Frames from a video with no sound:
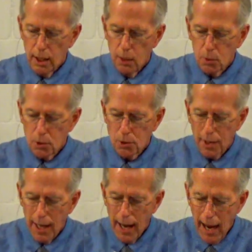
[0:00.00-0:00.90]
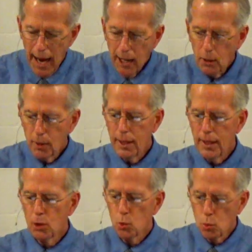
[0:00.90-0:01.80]
he was
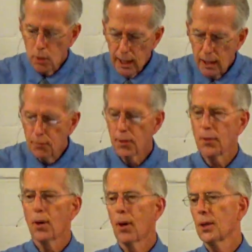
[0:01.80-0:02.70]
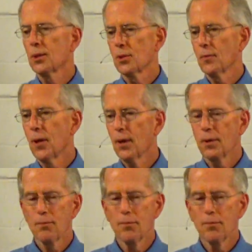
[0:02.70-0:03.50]
angry, grieved at their hardness of heart,